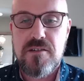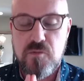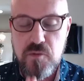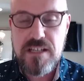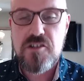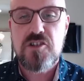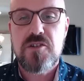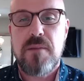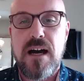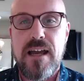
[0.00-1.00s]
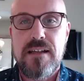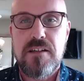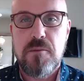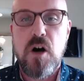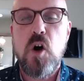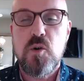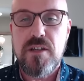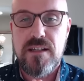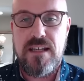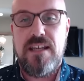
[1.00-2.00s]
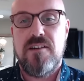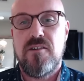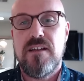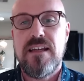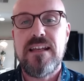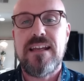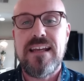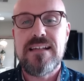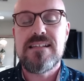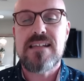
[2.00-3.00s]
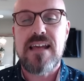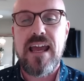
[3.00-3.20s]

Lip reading: Rich by Napoleon Hill. It is